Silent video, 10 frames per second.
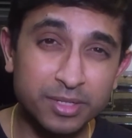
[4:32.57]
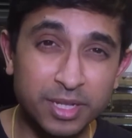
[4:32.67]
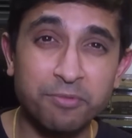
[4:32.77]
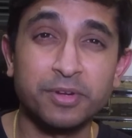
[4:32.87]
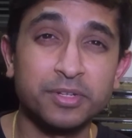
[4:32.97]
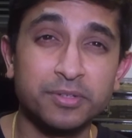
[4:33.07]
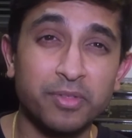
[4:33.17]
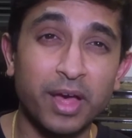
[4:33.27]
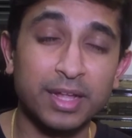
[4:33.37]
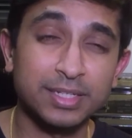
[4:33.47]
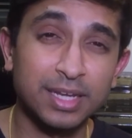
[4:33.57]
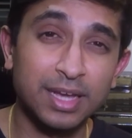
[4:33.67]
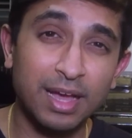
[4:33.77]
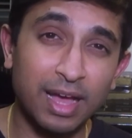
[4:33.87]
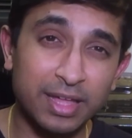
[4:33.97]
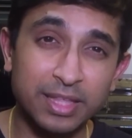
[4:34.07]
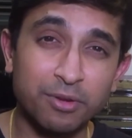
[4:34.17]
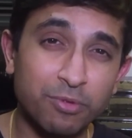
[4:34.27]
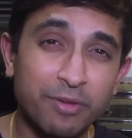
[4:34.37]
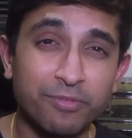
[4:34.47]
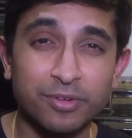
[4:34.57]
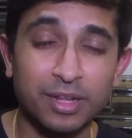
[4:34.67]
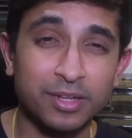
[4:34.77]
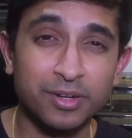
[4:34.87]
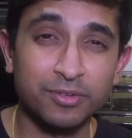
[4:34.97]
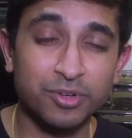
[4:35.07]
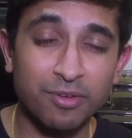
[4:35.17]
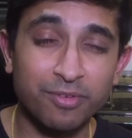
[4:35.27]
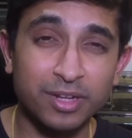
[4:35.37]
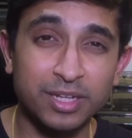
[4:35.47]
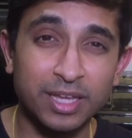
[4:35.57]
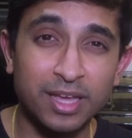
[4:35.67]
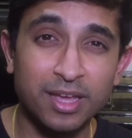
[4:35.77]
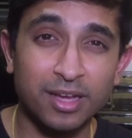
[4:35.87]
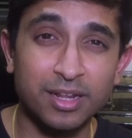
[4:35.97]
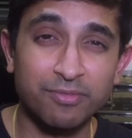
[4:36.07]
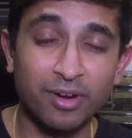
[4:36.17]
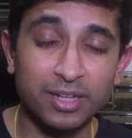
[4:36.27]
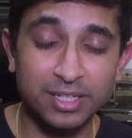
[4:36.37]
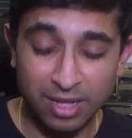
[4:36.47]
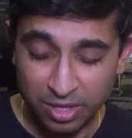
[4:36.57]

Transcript: Definitely do that, and then wait for try and find an invite.